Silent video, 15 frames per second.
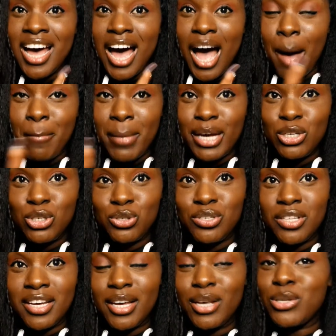I might do
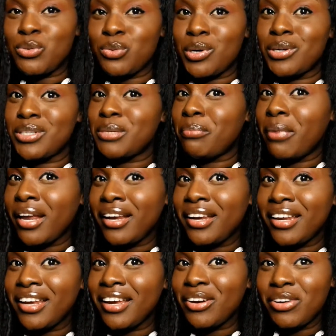that as well,
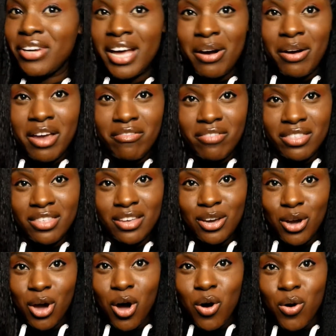depending on how everything
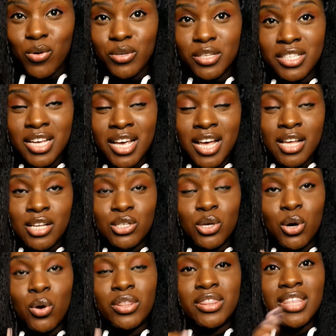goes.
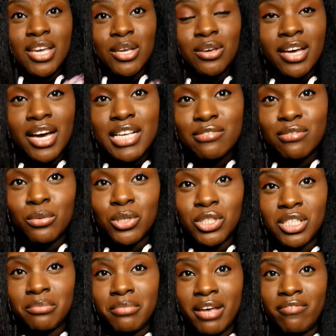So thank you guys for
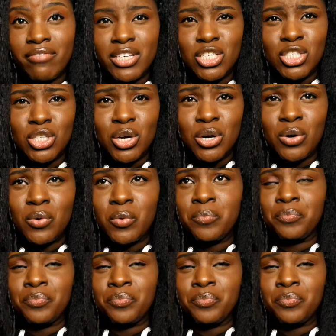watching my video.